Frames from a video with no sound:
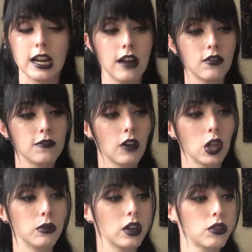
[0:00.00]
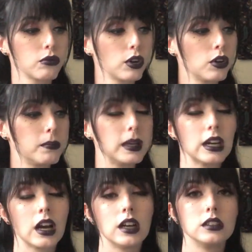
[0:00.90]
never following through
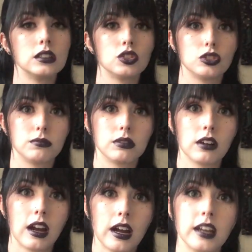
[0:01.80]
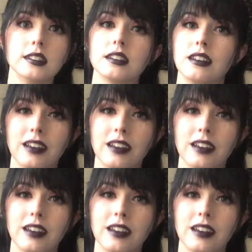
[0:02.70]
because, surprise,